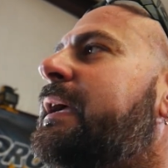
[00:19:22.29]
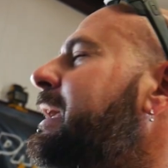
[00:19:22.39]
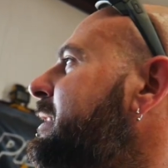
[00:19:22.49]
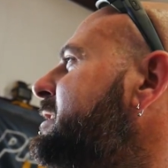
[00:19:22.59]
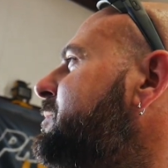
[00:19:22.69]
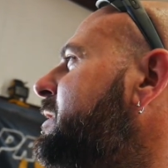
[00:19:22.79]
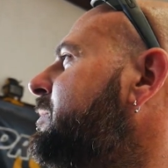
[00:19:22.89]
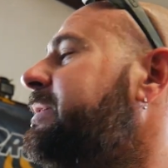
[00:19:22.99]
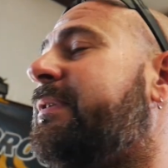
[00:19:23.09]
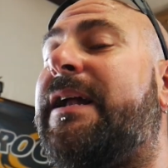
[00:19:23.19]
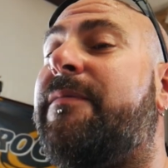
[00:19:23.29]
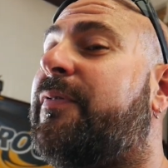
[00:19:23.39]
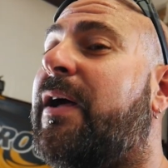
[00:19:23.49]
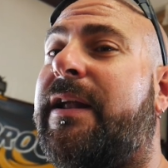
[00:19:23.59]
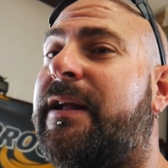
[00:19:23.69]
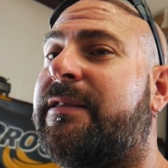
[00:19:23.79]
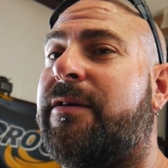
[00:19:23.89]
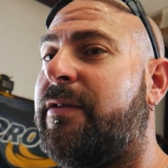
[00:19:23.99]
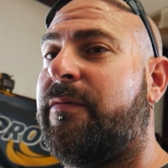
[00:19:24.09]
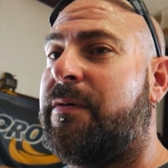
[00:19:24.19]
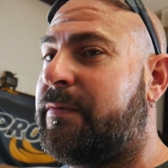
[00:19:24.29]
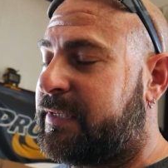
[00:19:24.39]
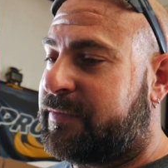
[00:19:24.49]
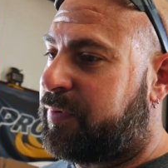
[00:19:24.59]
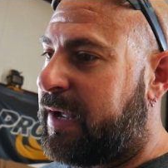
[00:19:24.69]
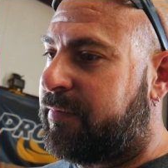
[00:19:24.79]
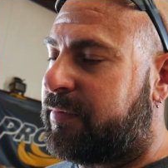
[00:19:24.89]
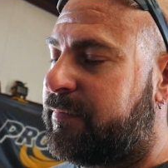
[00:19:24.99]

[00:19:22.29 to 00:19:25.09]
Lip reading: it leads me to believe that I'm probably not the only one with this problem.